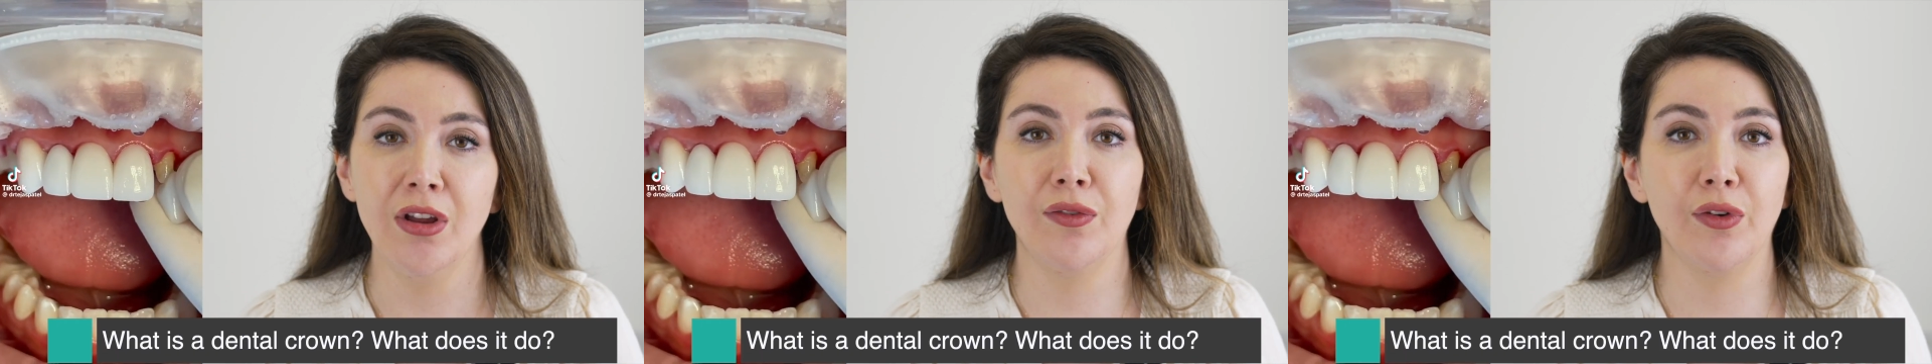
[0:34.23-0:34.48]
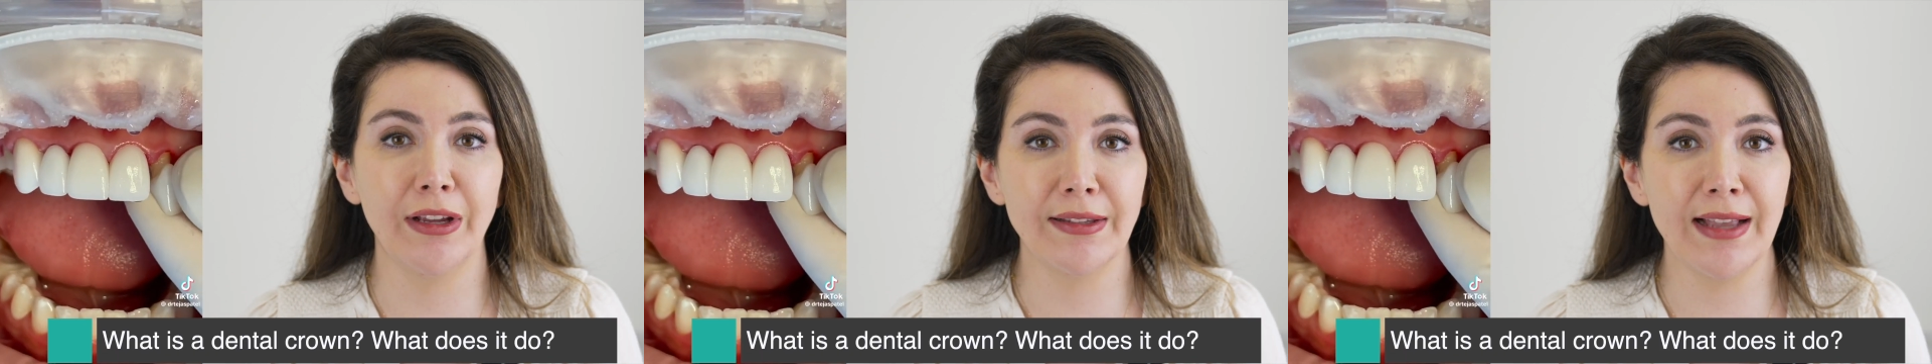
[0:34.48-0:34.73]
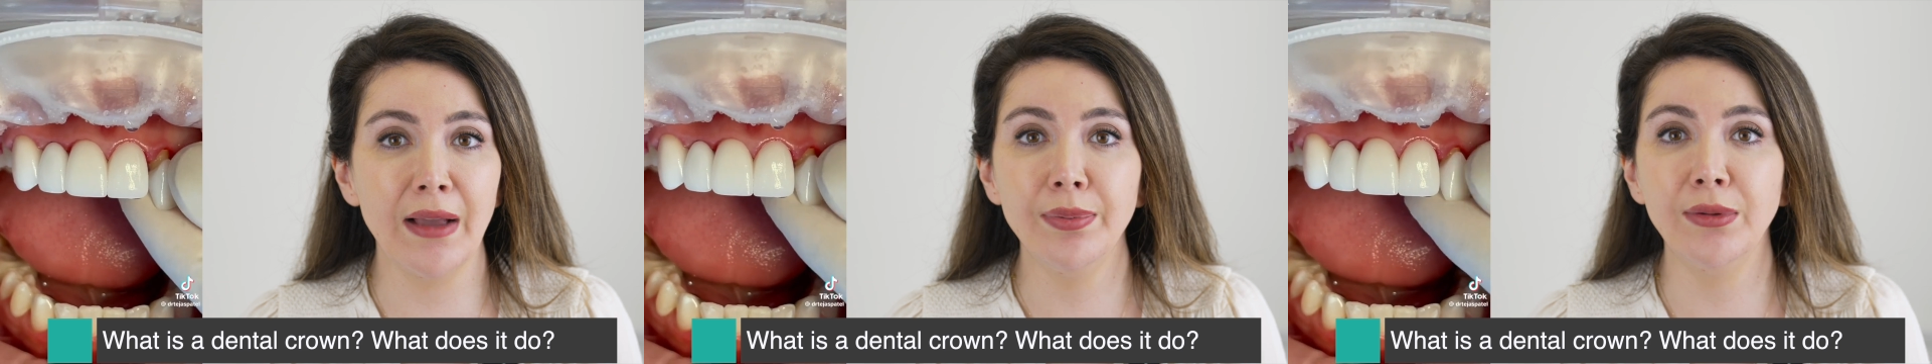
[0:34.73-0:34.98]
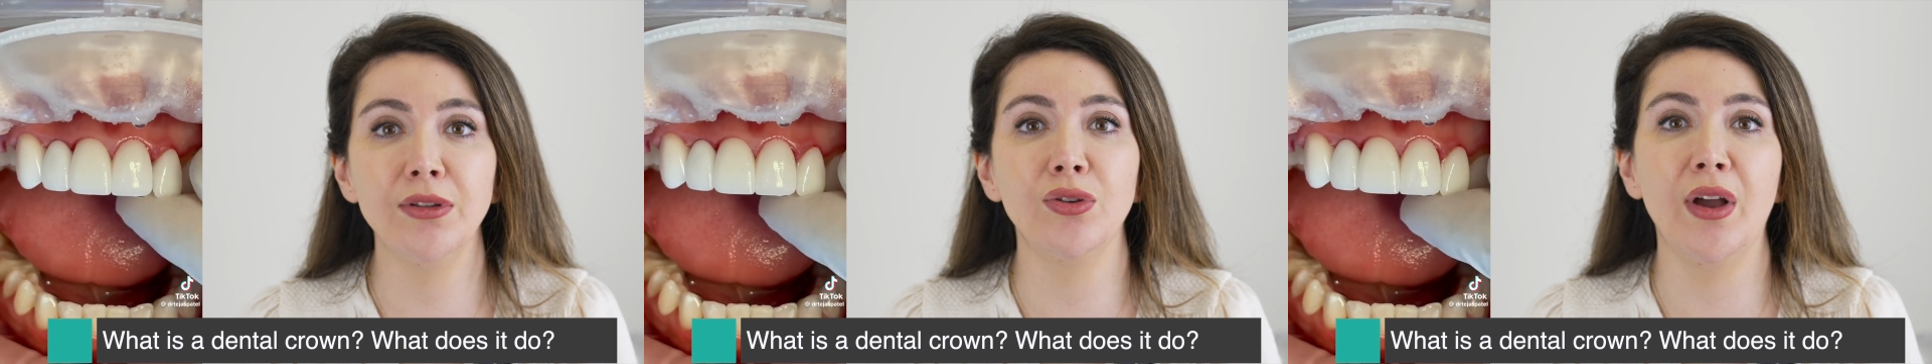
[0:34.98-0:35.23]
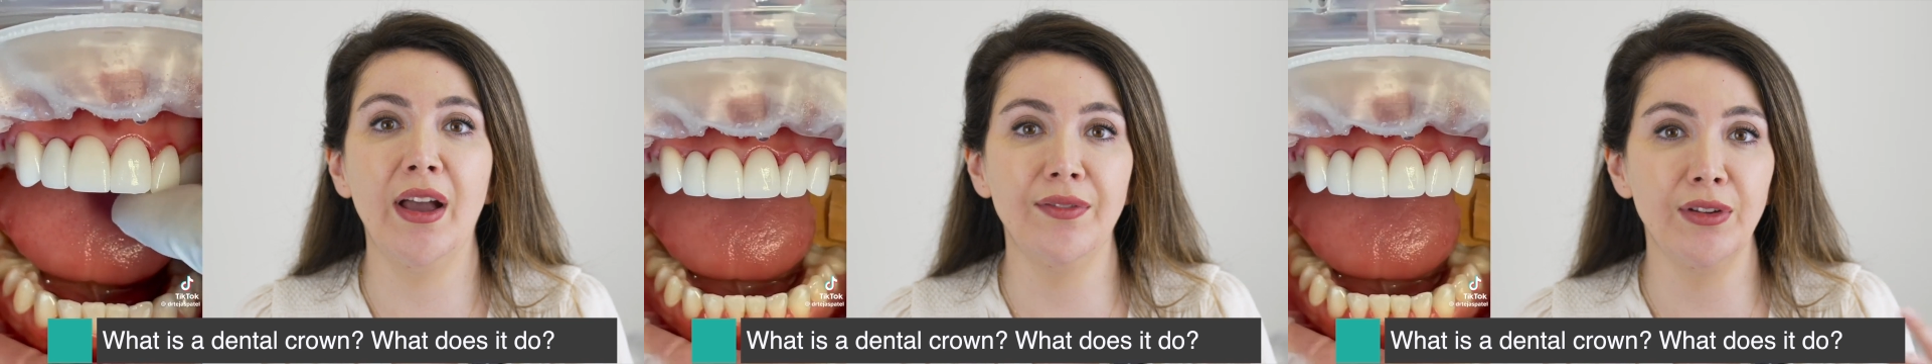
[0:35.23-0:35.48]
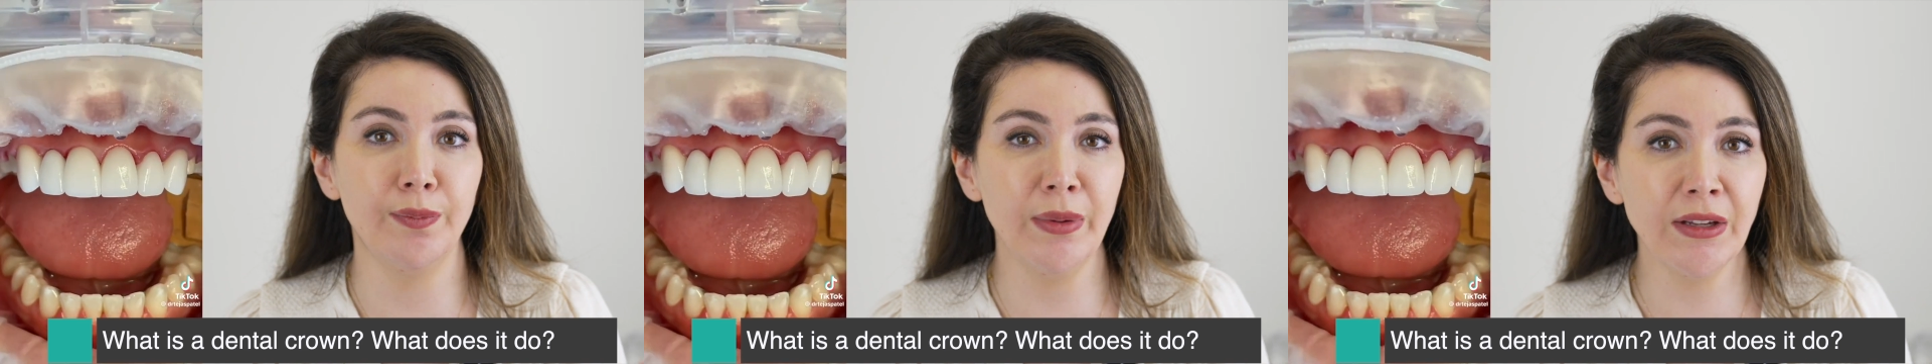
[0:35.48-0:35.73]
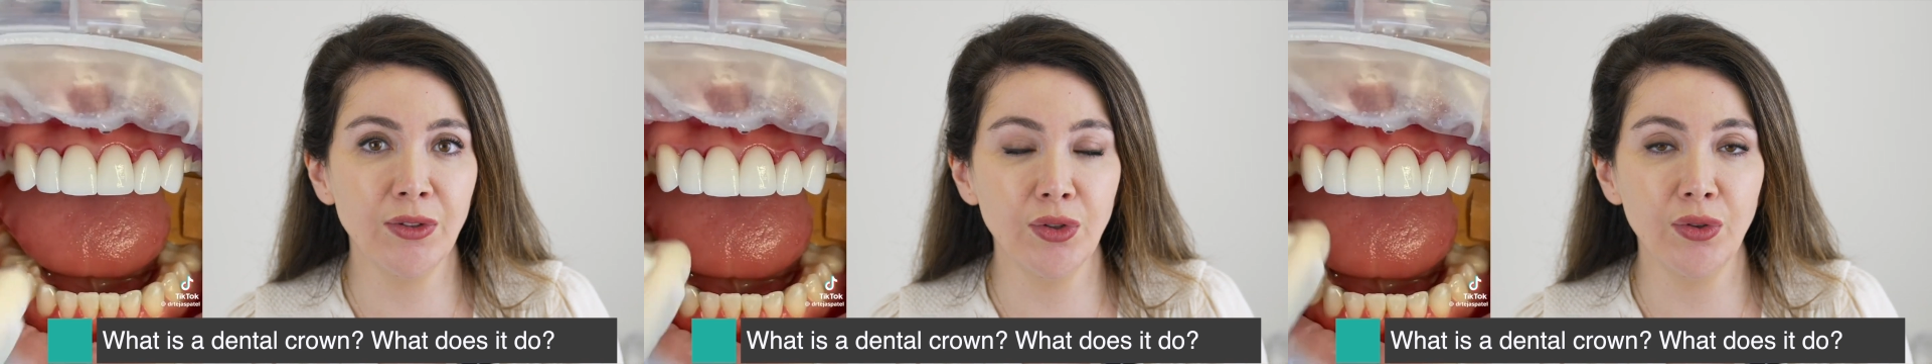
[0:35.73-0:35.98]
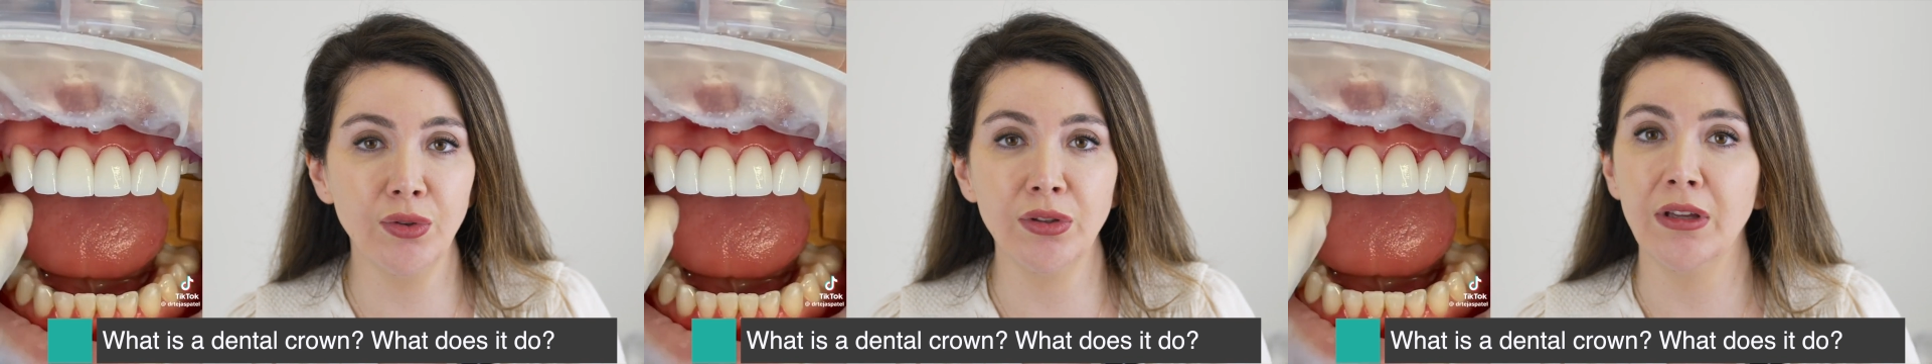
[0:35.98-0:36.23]
For example, you have a big
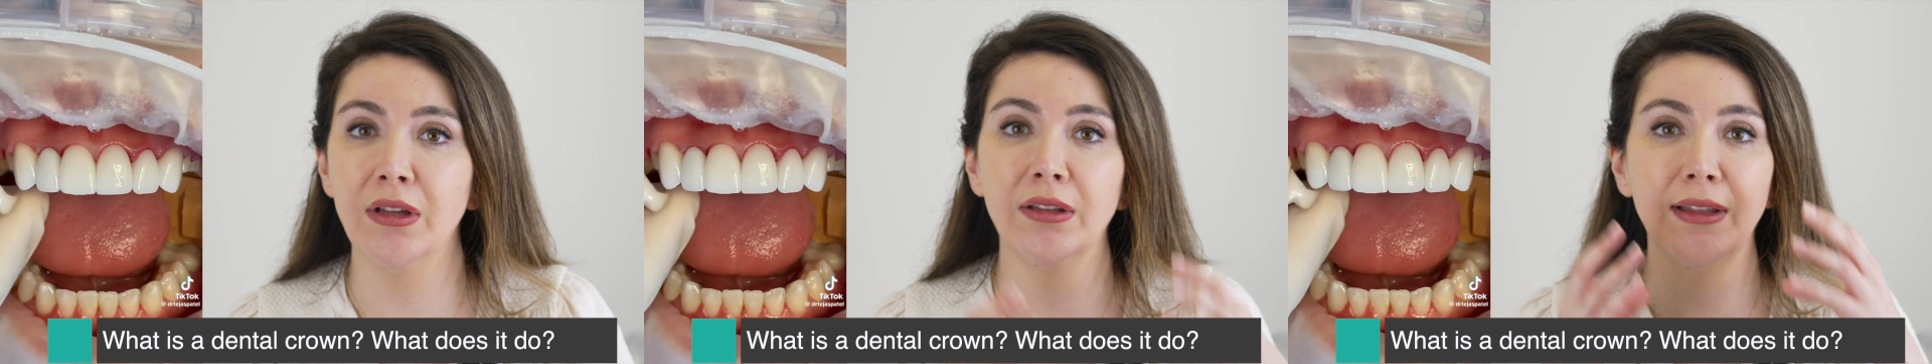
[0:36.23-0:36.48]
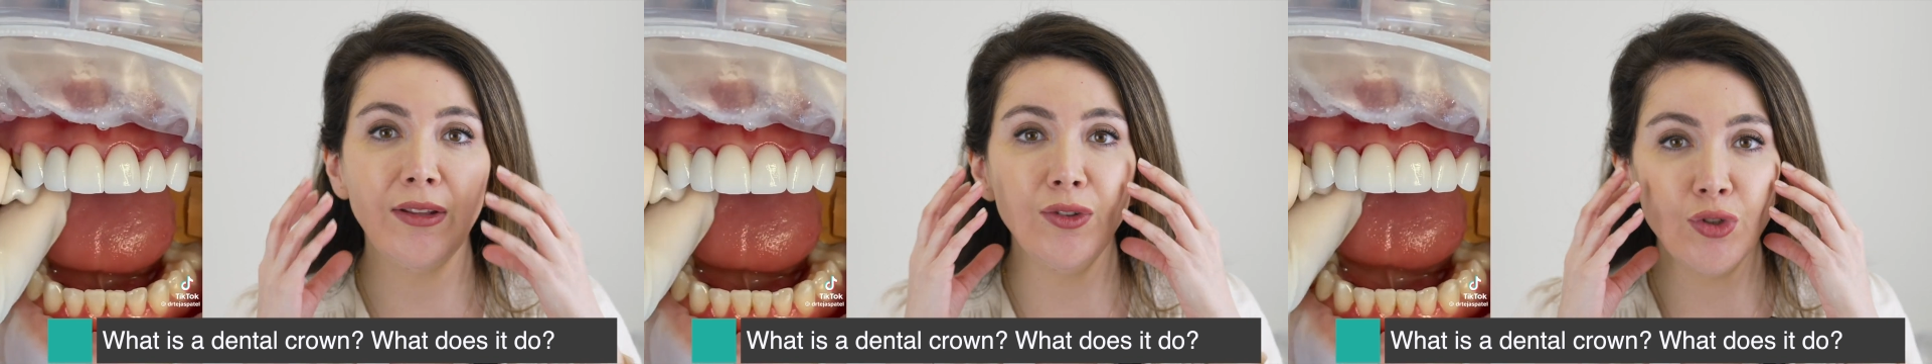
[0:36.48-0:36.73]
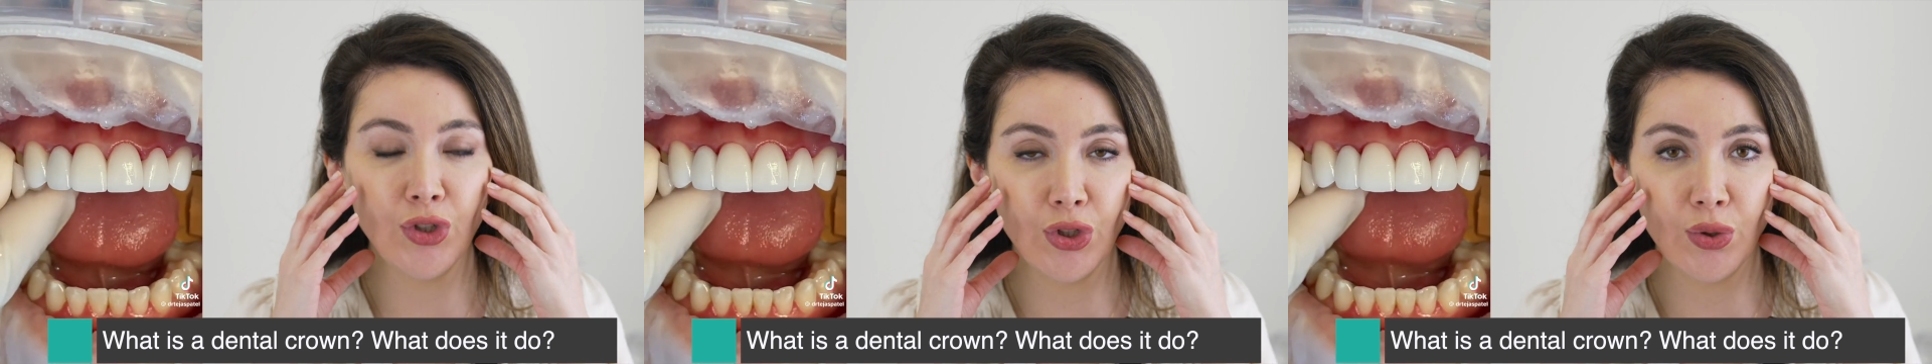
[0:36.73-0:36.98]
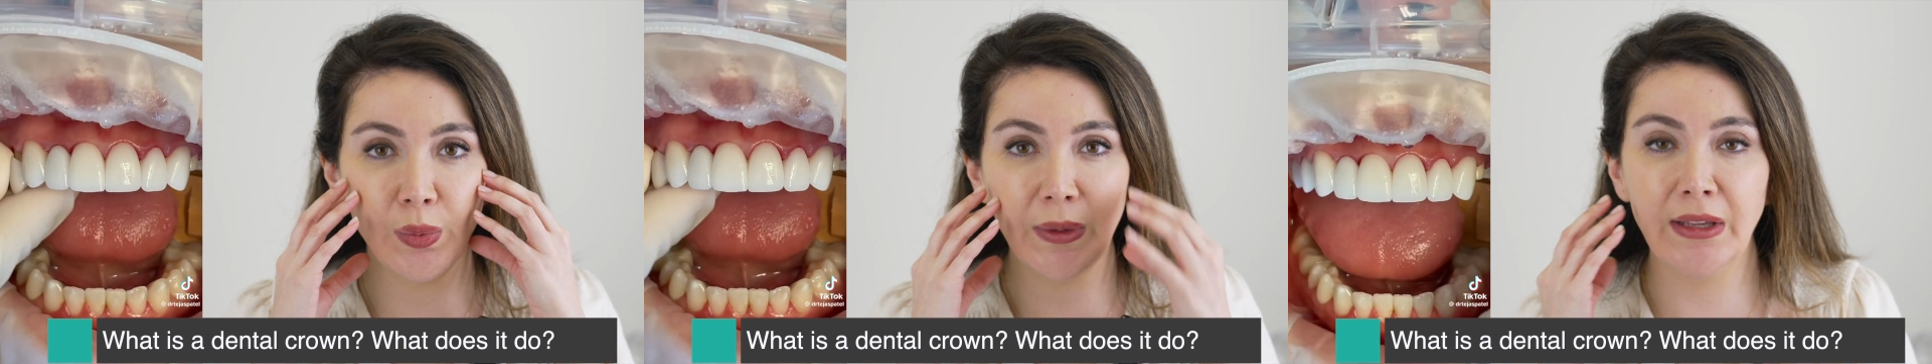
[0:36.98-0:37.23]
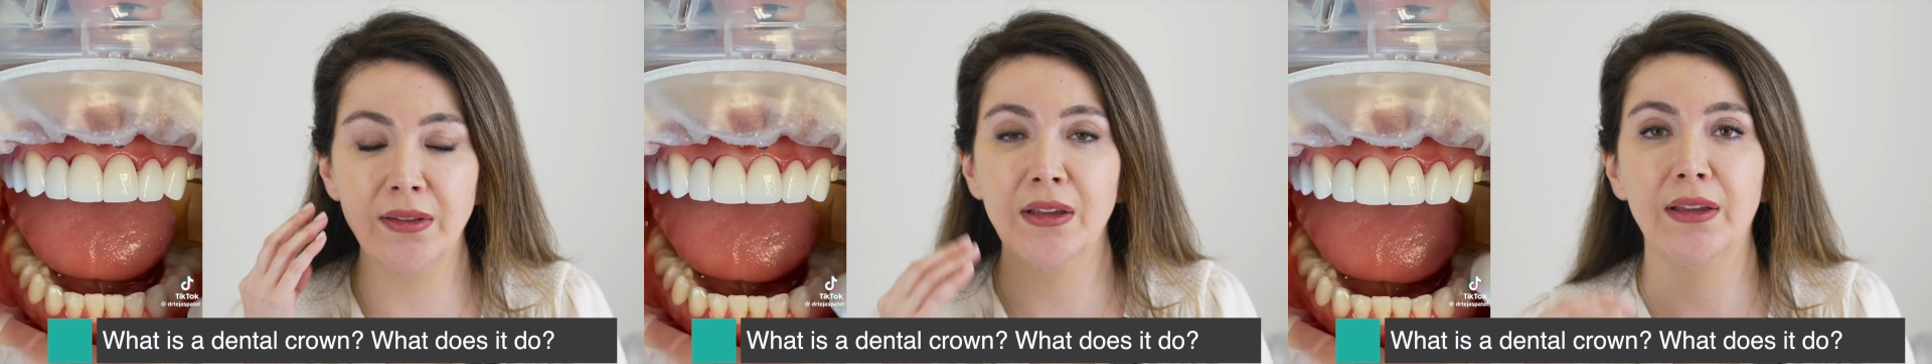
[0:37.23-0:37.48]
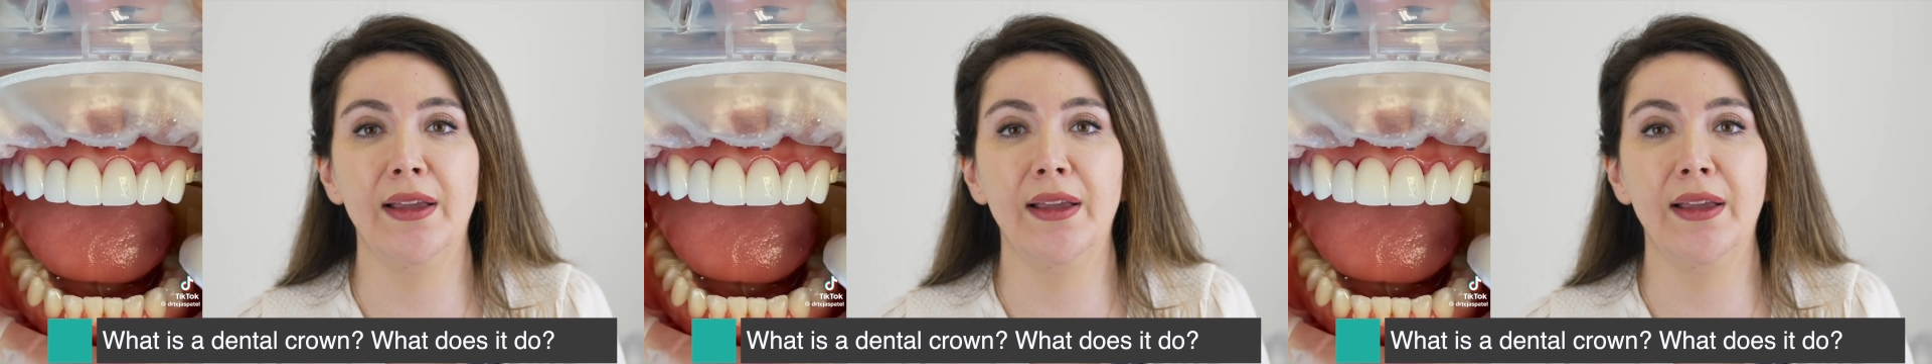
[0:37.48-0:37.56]
tooth that you chew with,